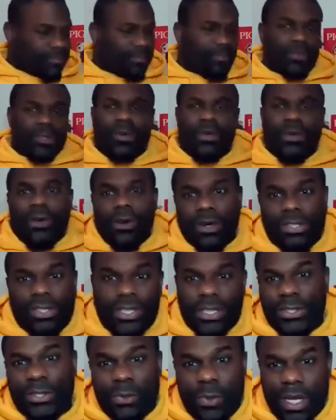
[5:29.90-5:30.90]
or
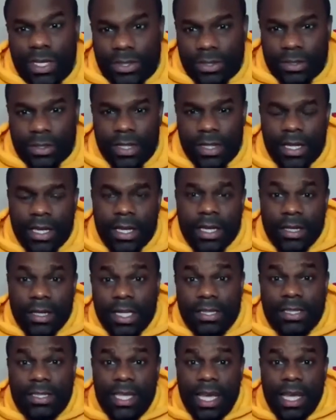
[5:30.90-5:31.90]
situation.
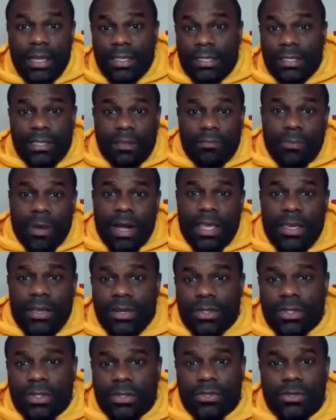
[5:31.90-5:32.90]
Let's say there's somebody at your
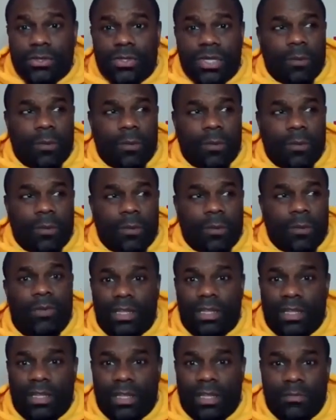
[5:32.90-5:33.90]
school, you're playing with
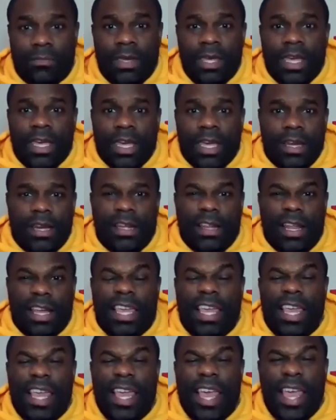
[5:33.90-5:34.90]
them, and they're like,
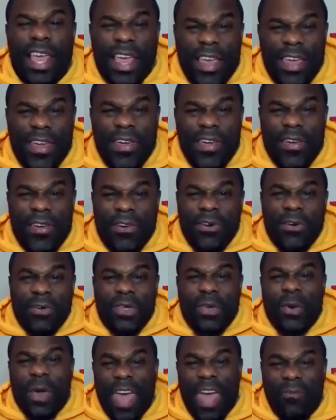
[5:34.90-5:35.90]
ew, you
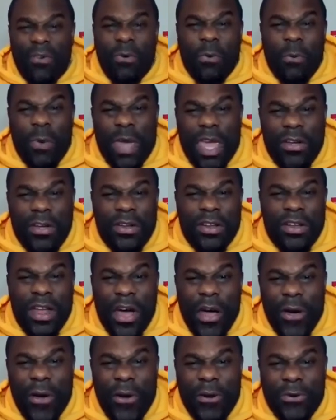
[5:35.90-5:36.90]
have a weird
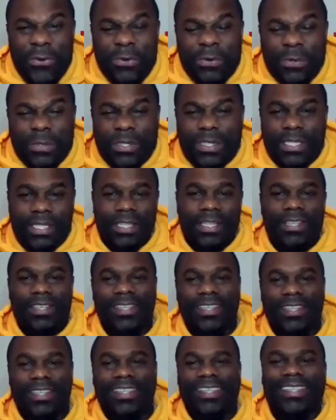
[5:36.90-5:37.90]
nose.
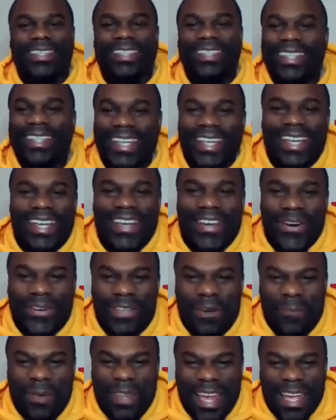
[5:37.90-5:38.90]
Or they'll
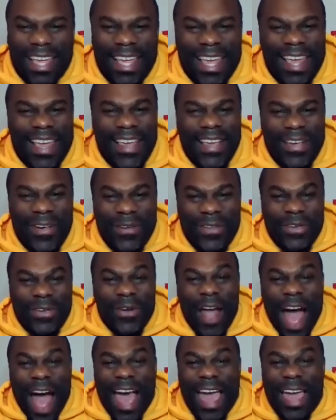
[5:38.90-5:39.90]
be like, ew, your
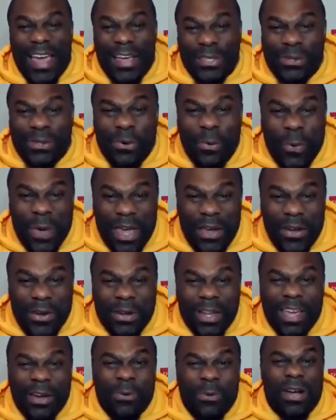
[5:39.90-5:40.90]
eyes are weird.
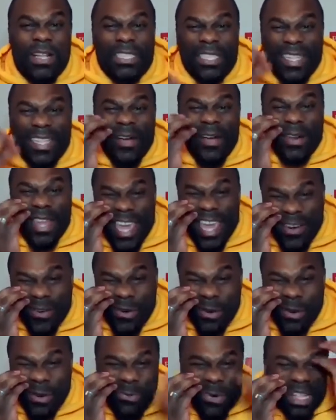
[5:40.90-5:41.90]
Like one's down here
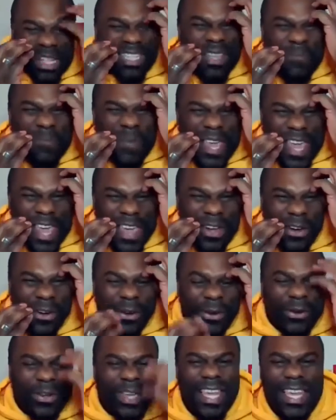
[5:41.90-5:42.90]
and one's up
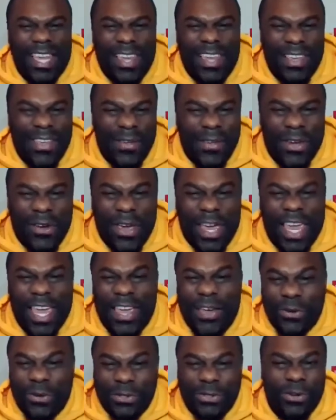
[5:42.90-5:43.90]
here. Ew, your
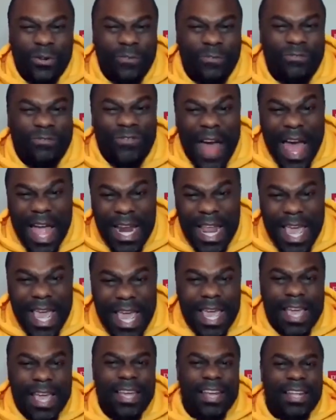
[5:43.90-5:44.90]
ears are
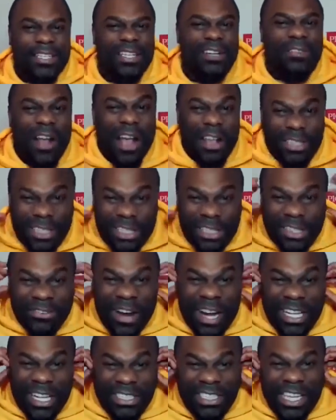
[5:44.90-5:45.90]
funny. They're all
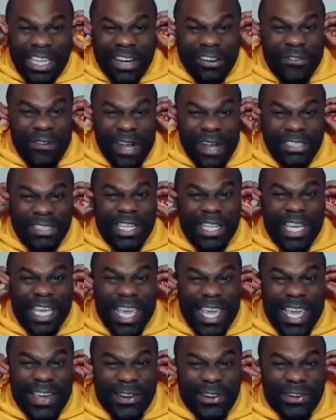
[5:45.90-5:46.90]
scrunchy, crunchy
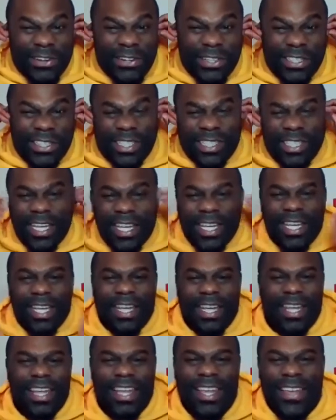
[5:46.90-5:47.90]
ears.
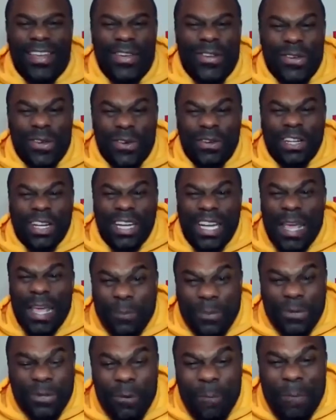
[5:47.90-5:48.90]
Ew, your
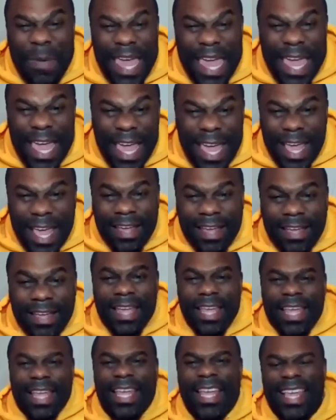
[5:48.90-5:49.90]
lips are big.
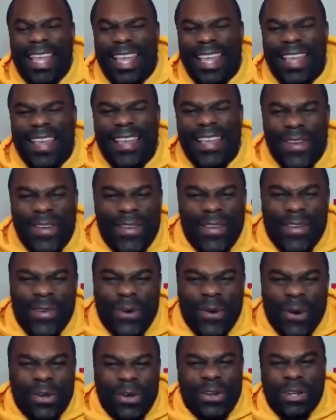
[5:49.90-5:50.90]

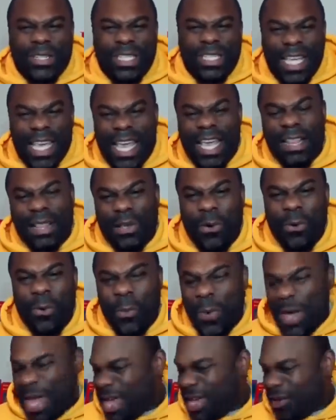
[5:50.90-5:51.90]
Ew, your teeth are
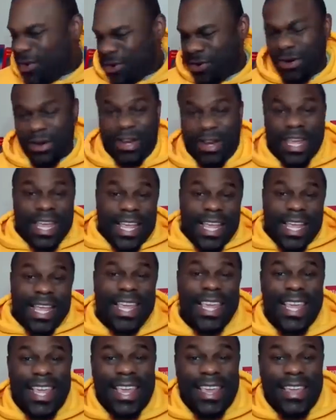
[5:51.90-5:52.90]
weird.
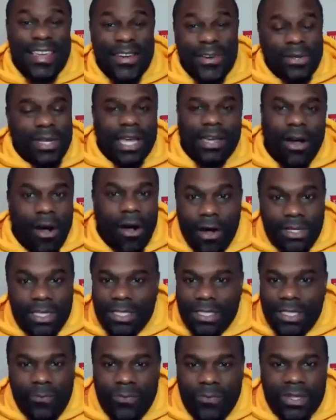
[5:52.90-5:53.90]
Ew, like all these
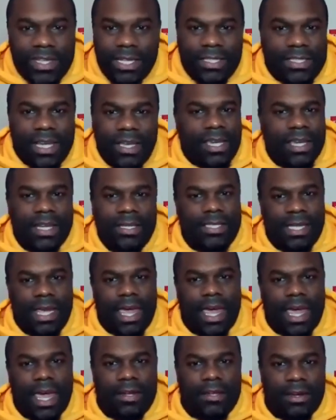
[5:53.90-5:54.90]
different things that kids
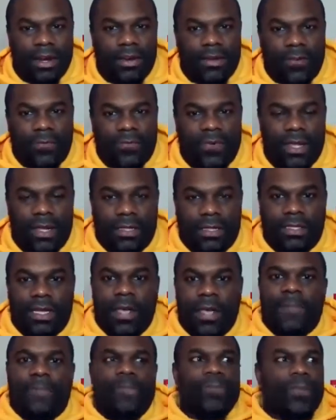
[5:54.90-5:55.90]
say to hurt your feelings.
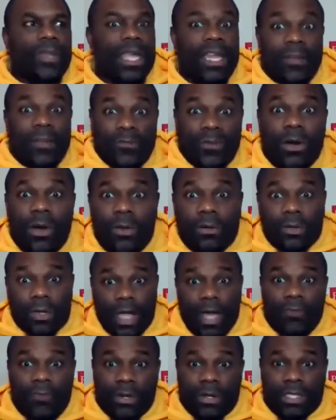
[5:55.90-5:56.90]
And if you don't
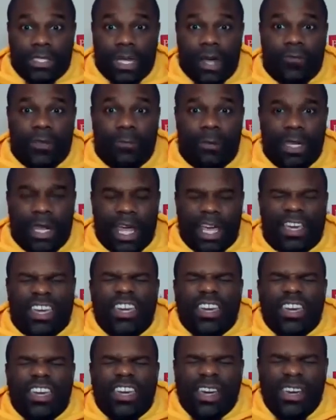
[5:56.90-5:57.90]
love yourself, you'll be like, yeah,